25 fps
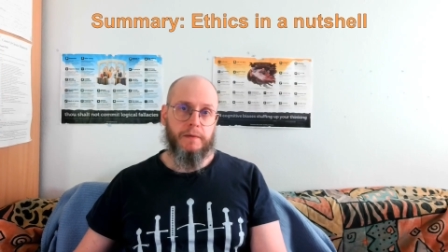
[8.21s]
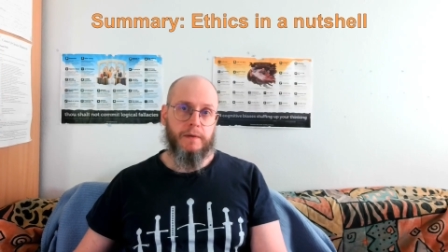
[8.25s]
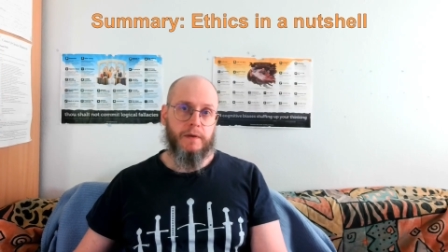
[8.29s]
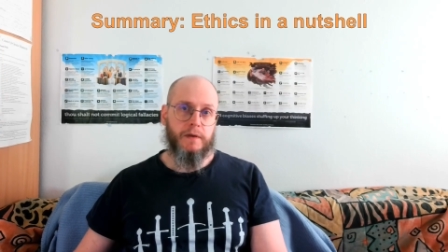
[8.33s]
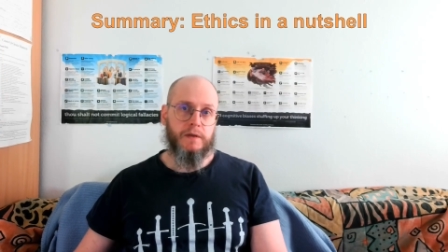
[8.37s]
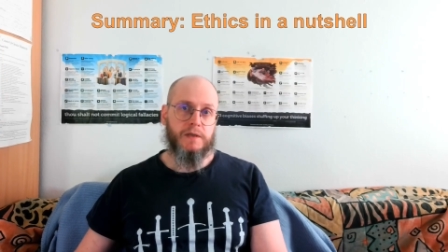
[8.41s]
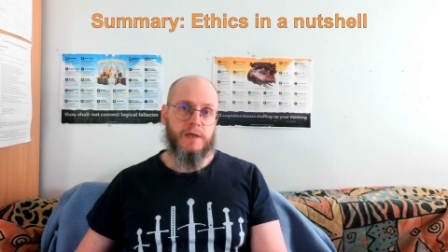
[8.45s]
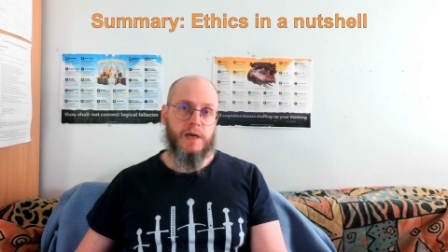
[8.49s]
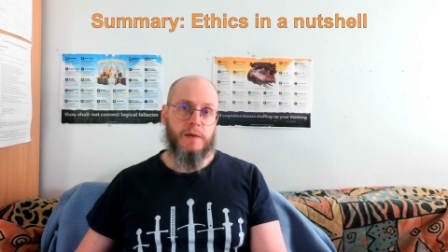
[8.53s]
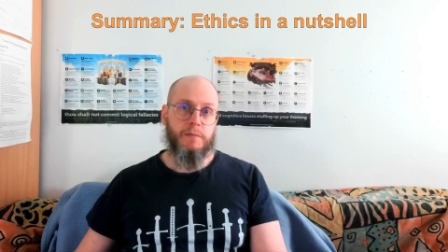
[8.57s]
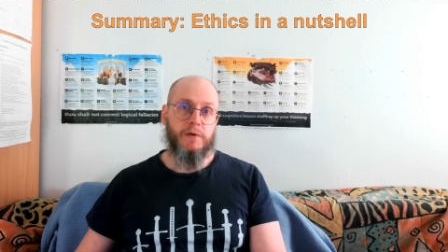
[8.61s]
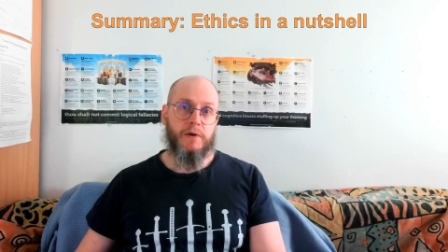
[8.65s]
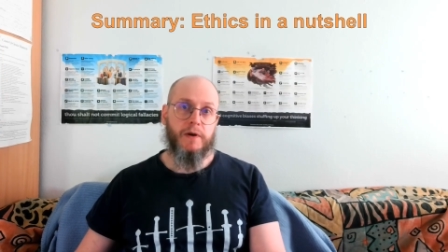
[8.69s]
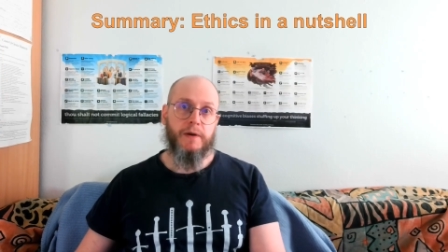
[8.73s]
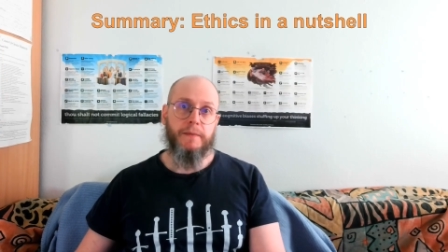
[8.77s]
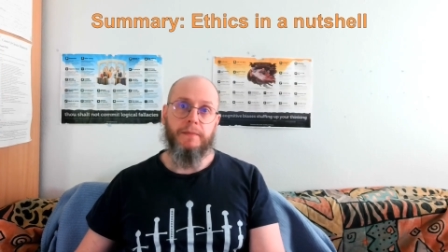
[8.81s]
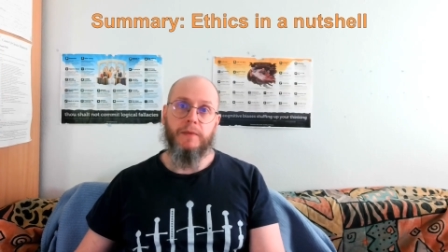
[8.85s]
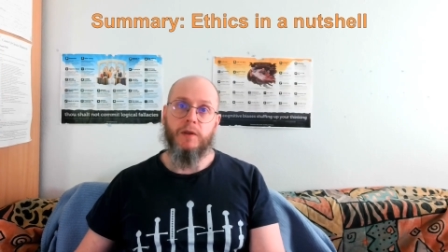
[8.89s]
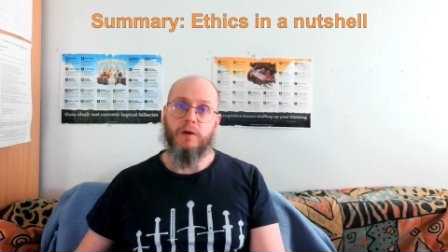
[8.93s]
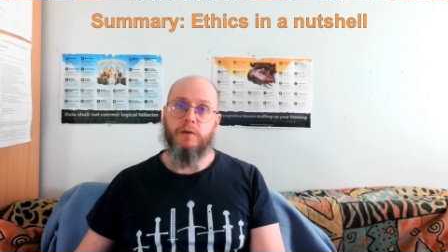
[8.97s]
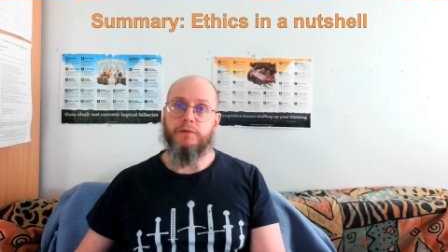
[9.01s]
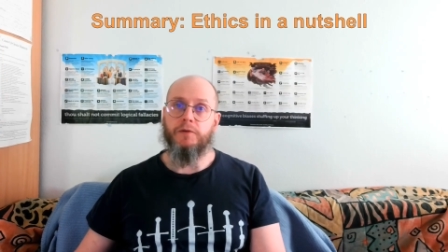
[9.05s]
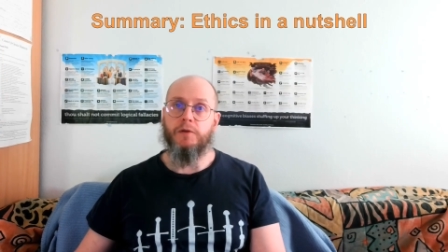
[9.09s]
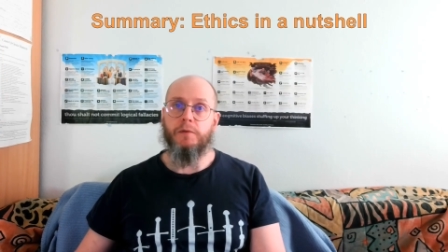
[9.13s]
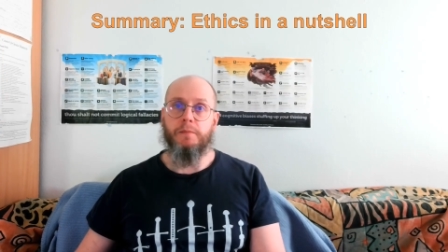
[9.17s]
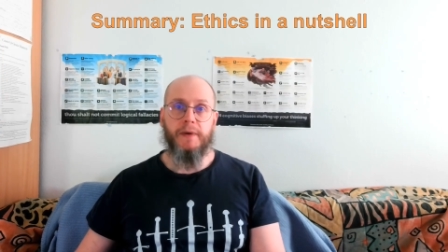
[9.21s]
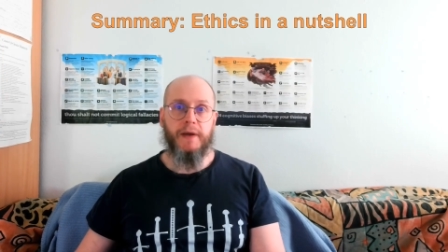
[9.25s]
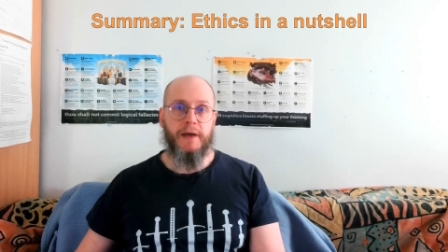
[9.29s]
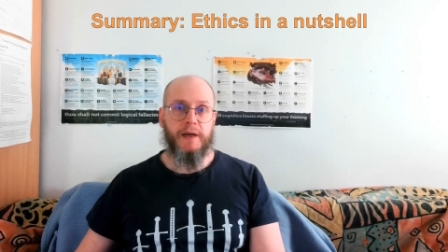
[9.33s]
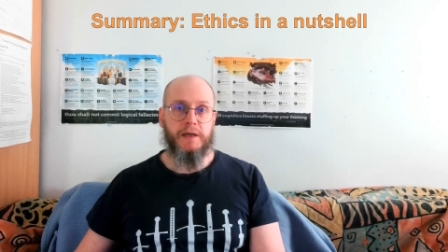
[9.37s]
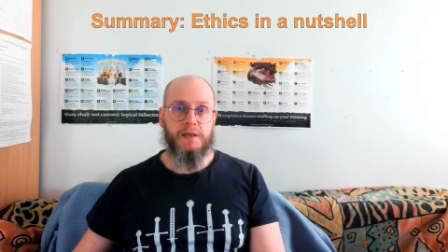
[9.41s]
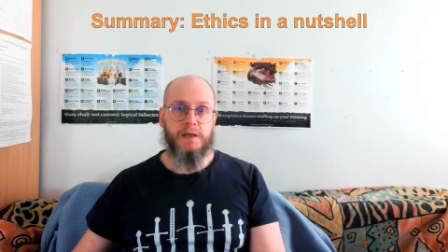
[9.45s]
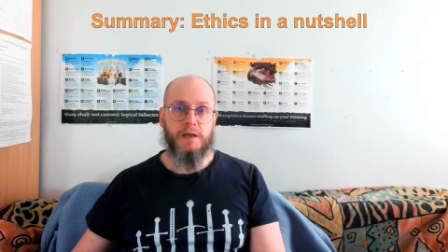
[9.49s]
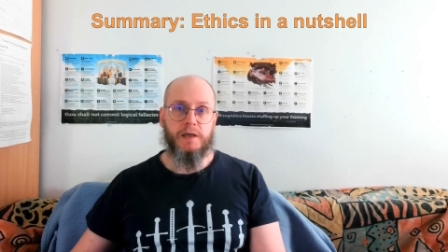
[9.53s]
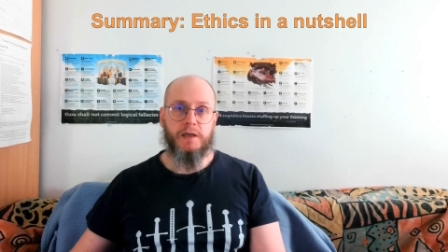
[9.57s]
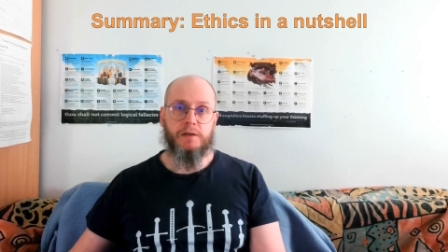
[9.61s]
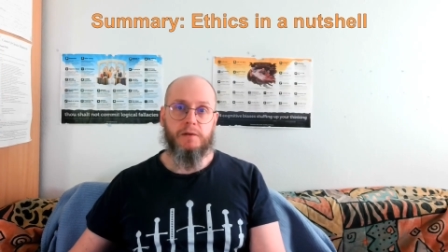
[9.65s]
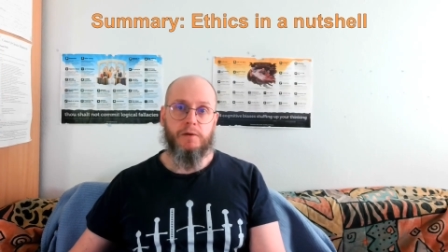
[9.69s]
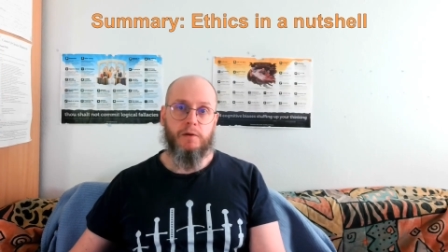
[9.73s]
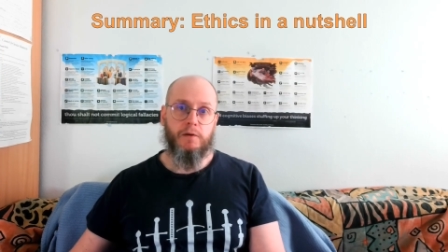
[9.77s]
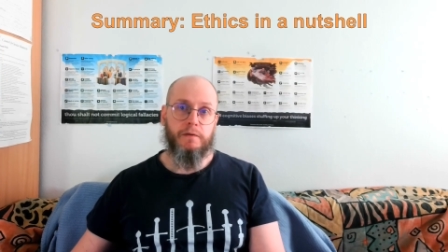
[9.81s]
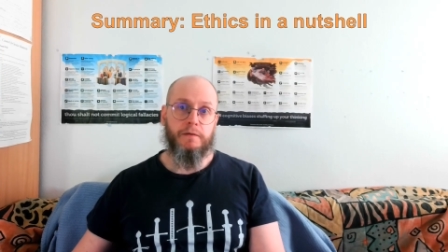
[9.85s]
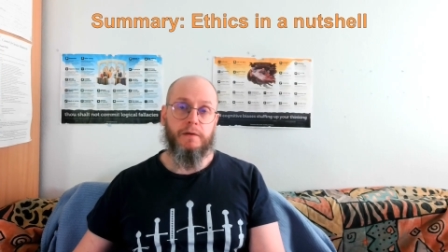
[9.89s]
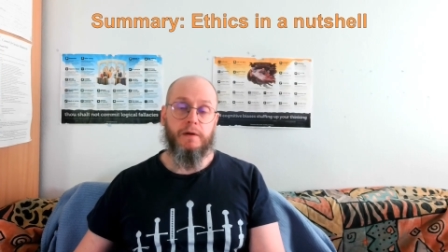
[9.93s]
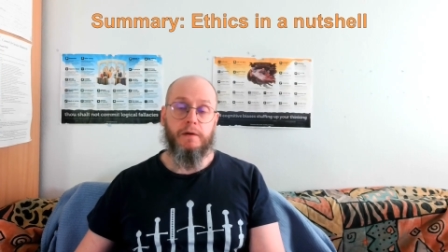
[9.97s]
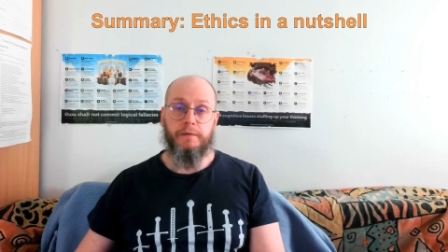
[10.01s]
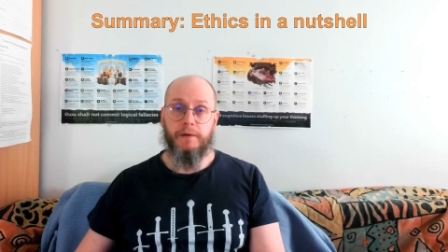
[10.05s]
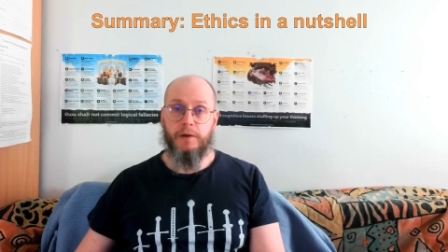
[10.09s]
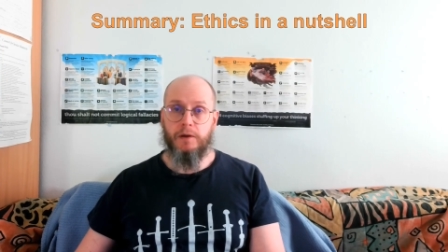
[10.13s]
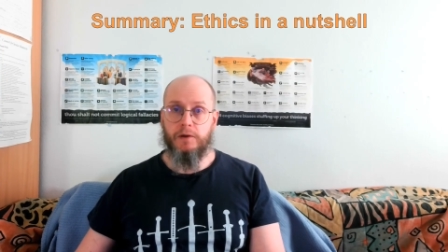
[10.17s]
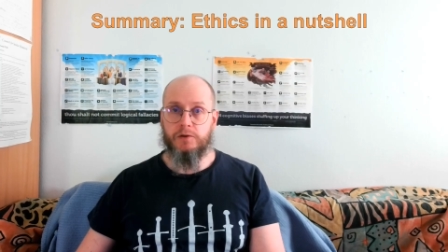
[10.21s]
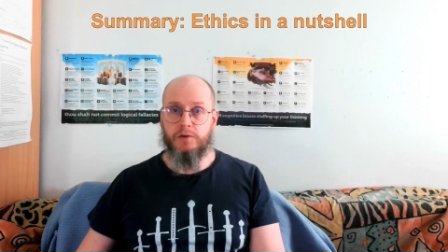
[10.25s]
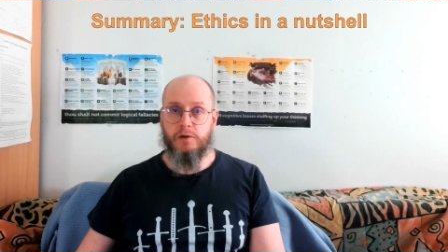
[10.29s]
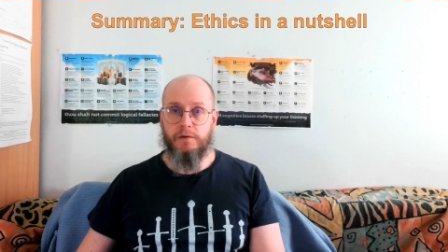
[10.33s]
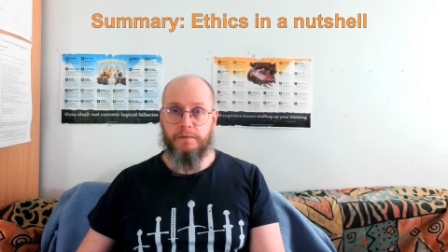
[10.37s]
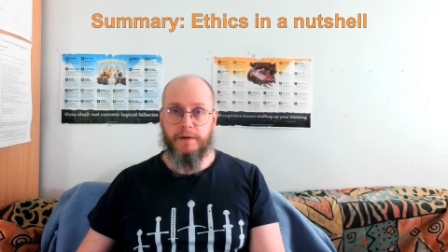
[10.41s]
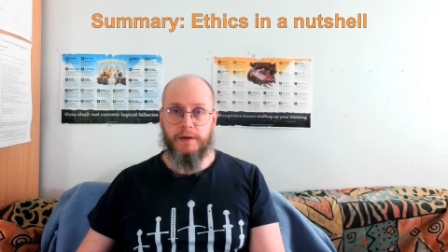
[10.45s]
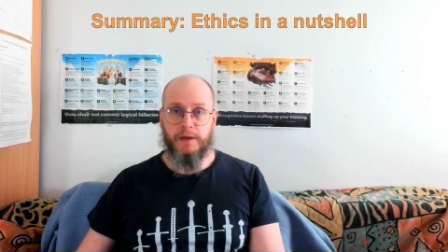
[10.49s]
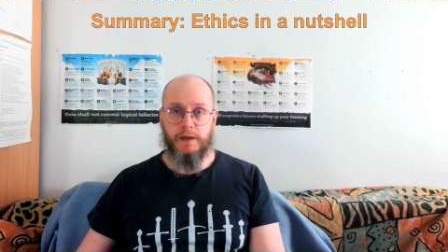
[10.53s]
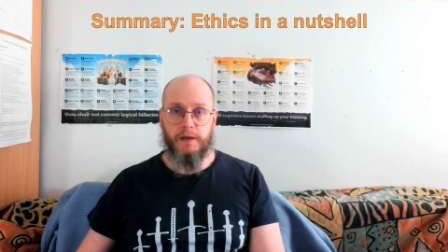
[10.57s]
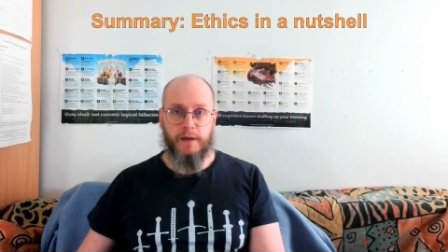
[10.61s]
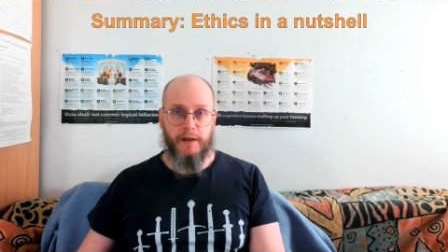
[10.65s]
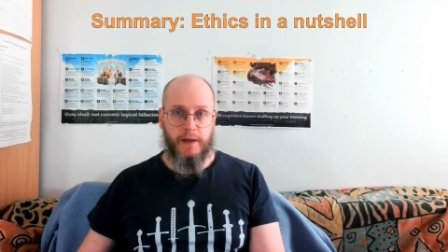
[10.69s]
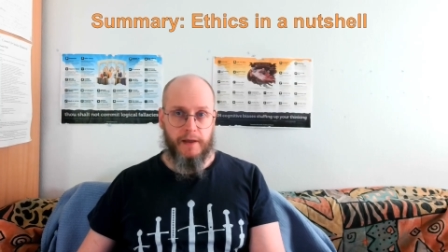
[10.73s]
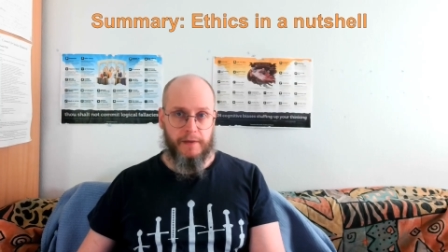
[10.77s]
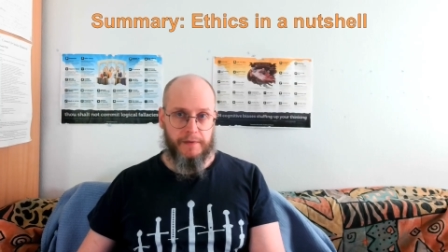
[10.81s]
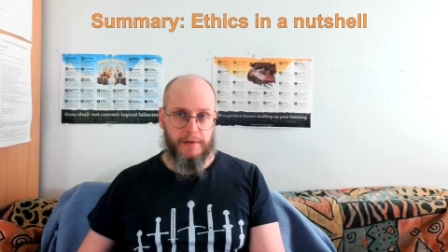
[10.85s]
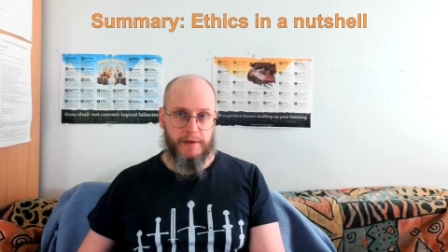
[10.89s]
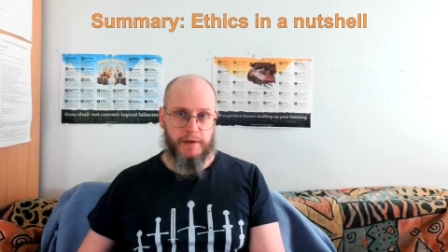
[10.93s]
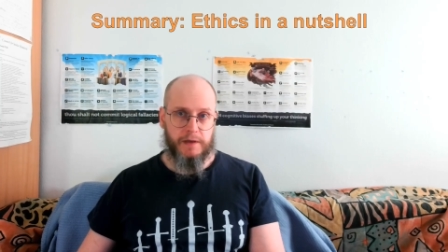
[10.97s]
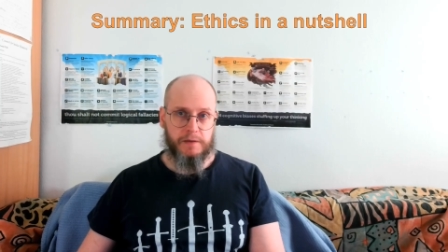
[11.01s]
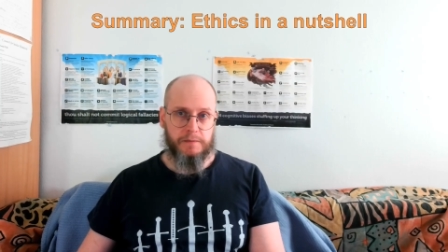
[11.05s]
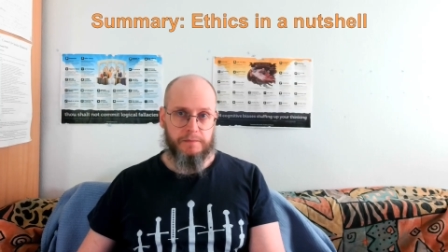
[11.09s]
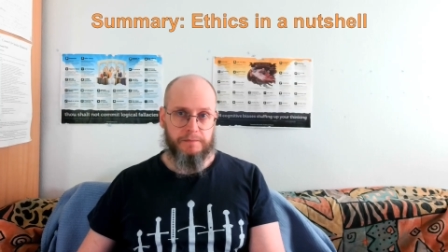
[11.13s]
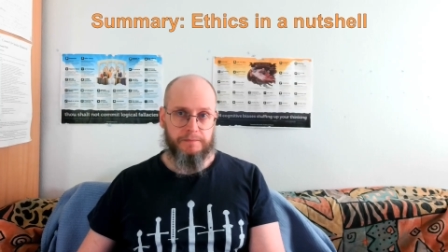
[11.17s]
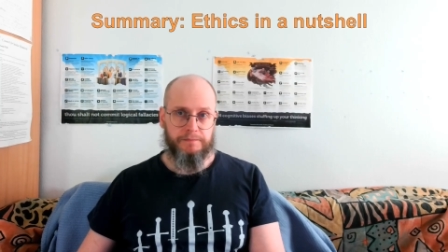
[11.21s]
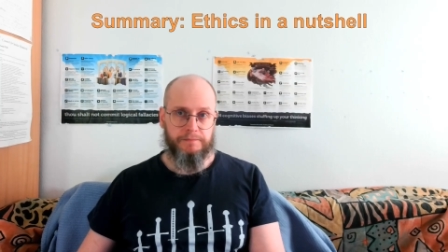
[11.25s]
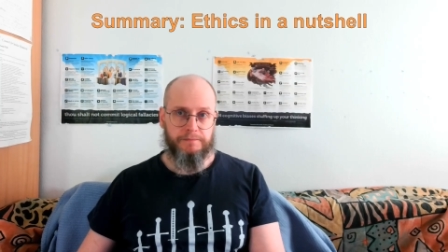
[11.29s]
summary of the basics of philosophical ethics.